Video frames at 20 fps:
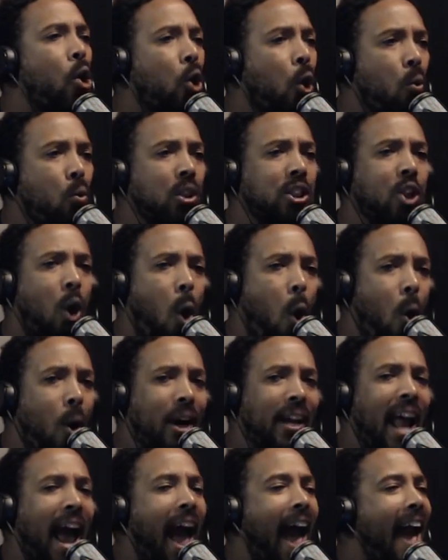was
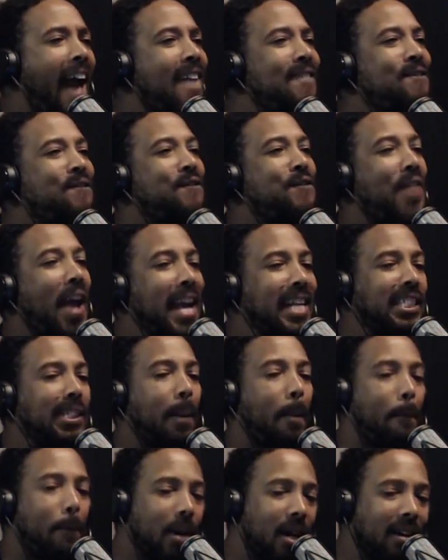on
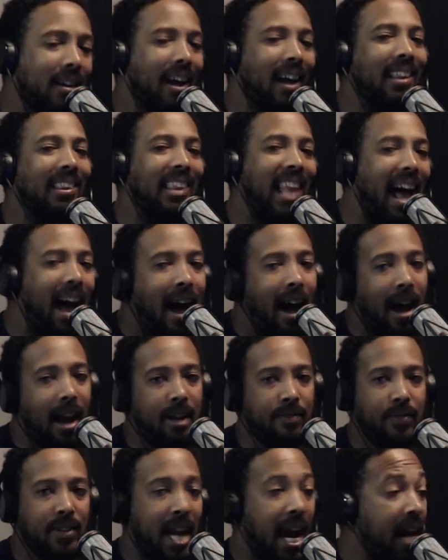Facebook
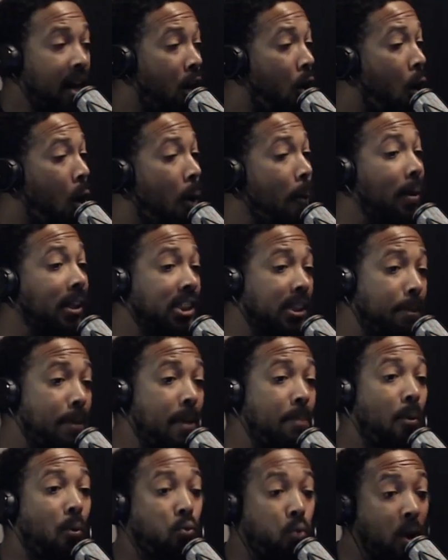Live, and I had a whole bunch of
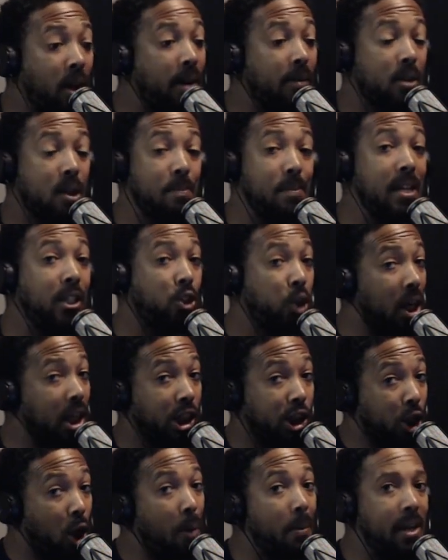people run up to me trying to
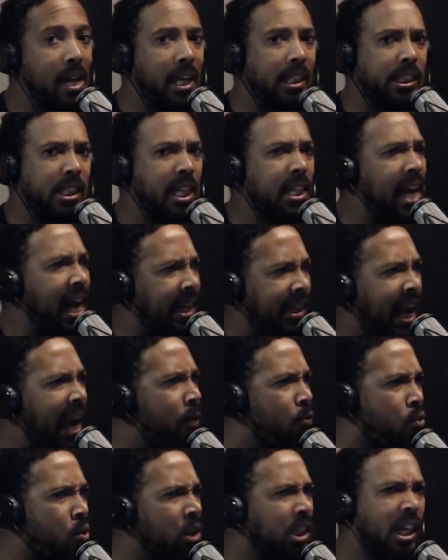show me that shit like they
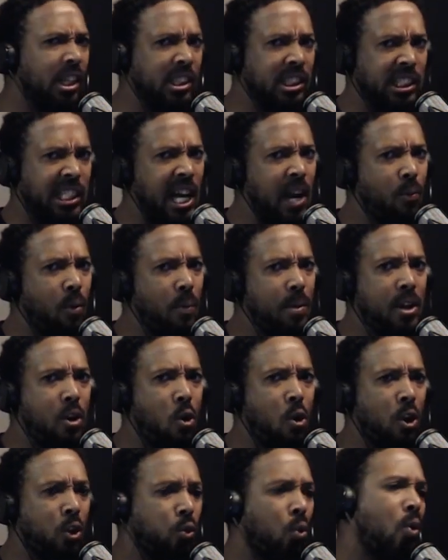really understand what we
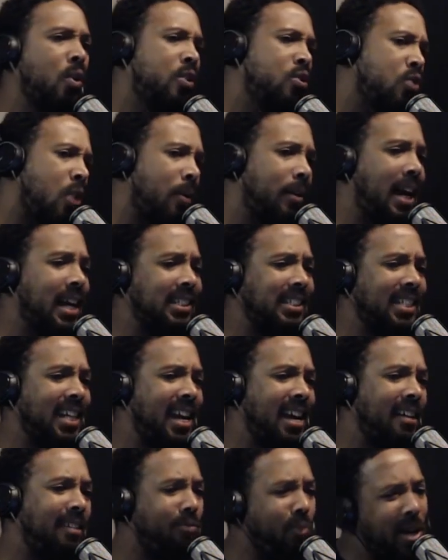going through. And you know what I
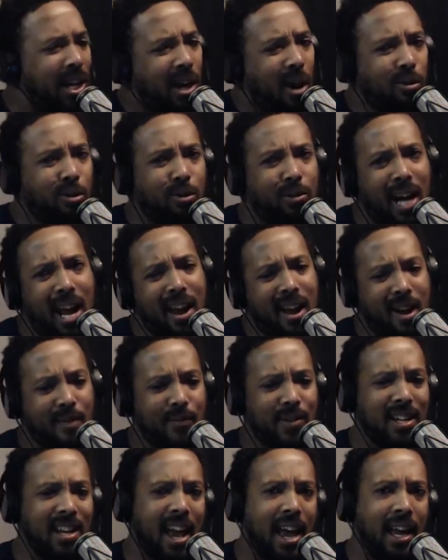said? We go through that
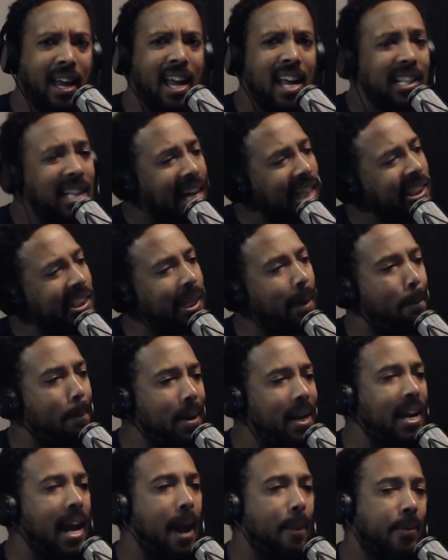every day. That shit
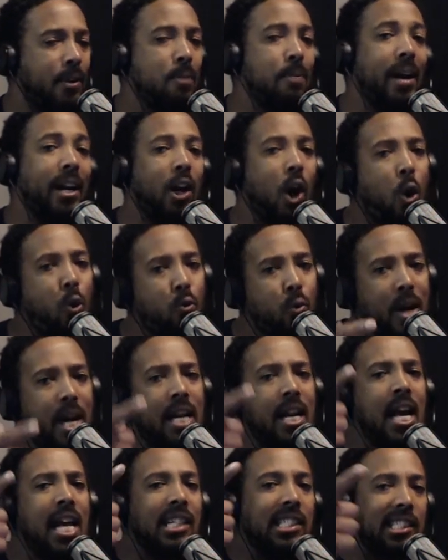been happening. You better go read
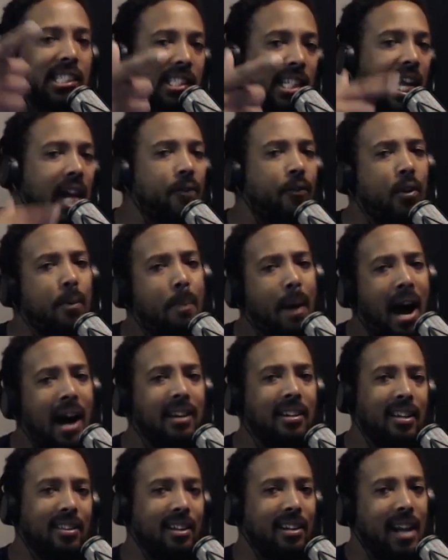Slavery by
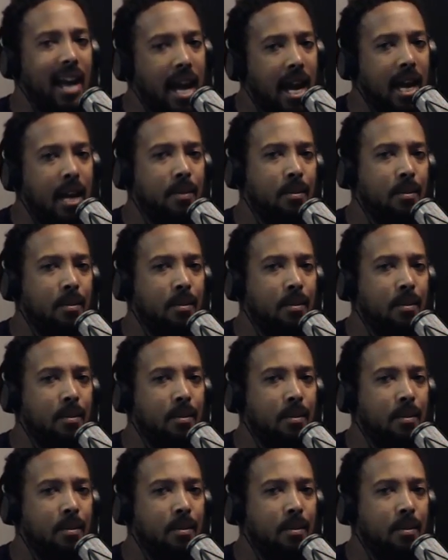Another Name.